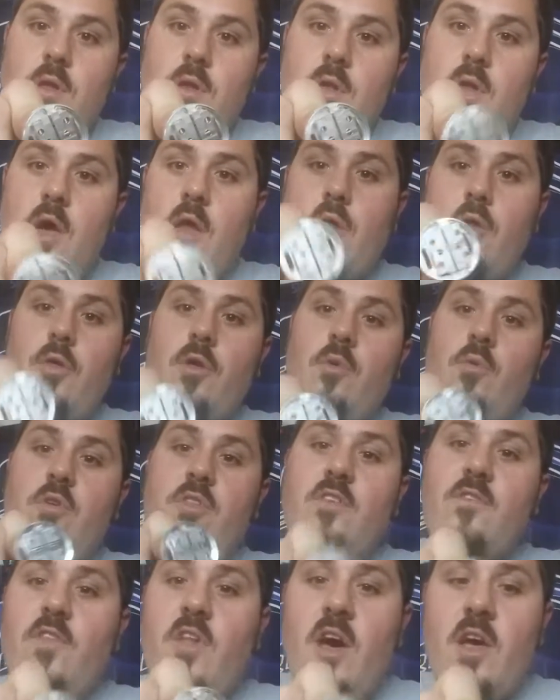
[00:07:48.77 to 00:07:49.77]
not only
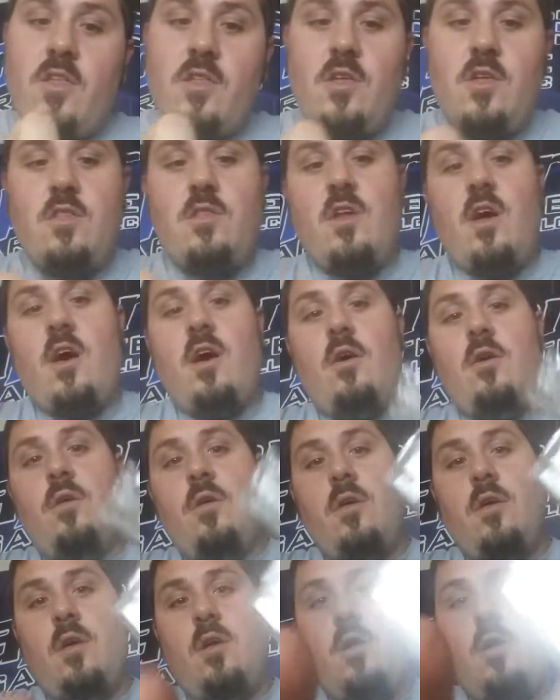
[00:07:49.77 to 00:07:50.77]
with the velocity
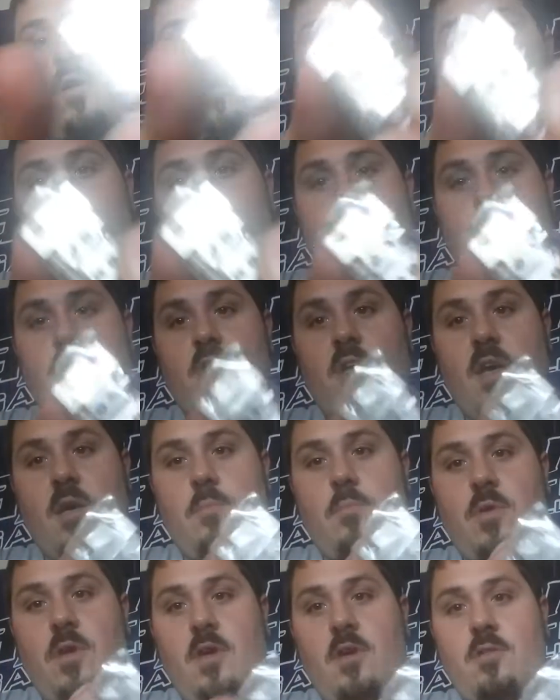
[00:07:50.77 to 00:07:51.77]
style, there's
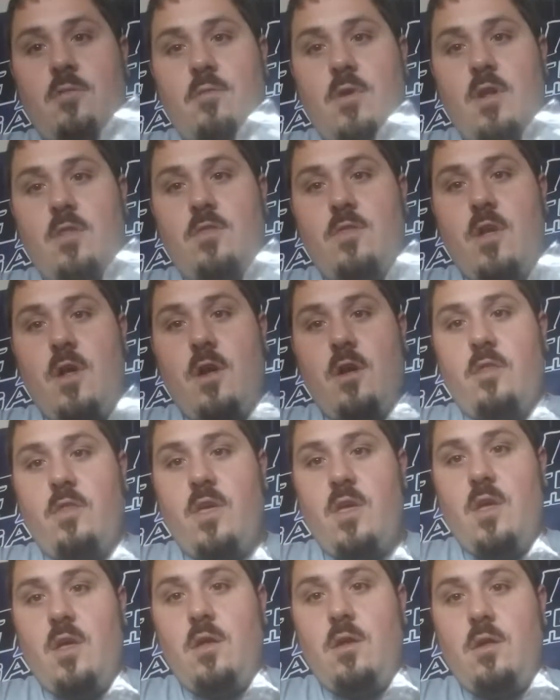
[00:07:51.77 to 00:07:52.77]
that piece right there on
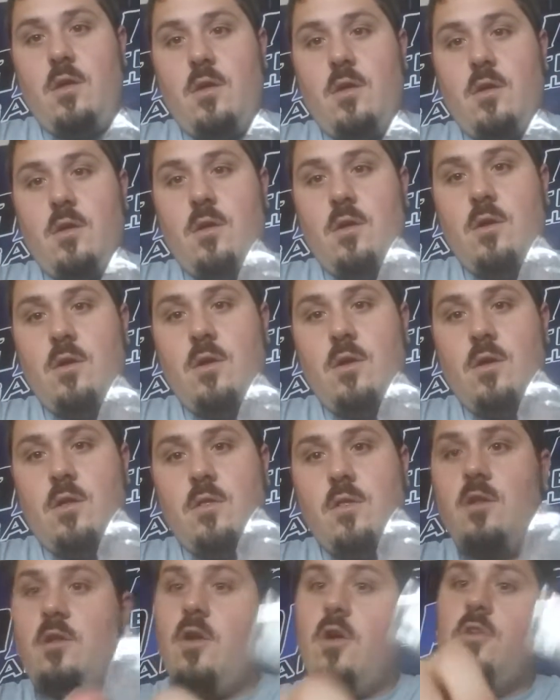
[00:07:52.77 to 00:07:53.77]
the end.
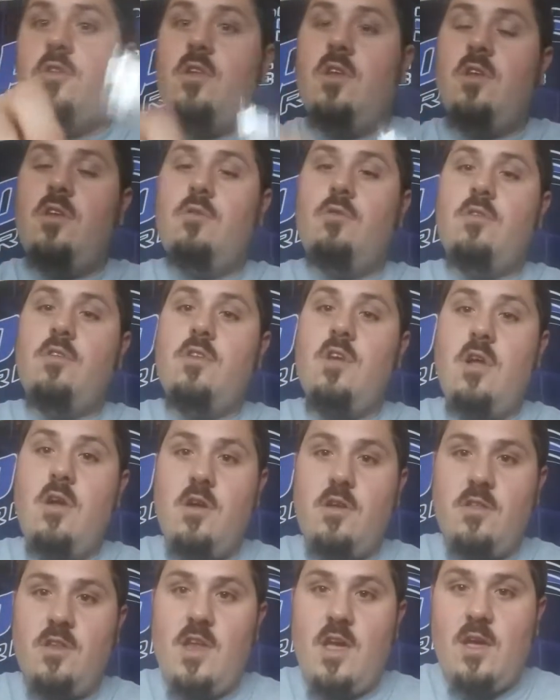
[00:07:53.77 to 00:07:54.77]
It turns it into a
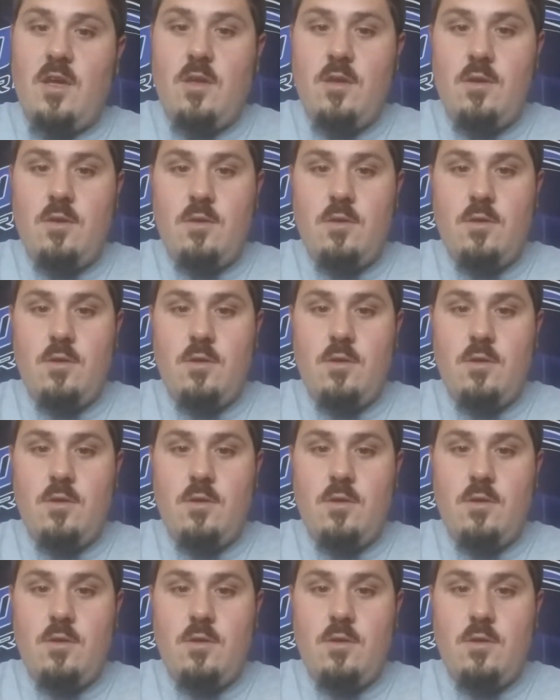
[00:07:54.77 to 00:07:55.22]
series deck,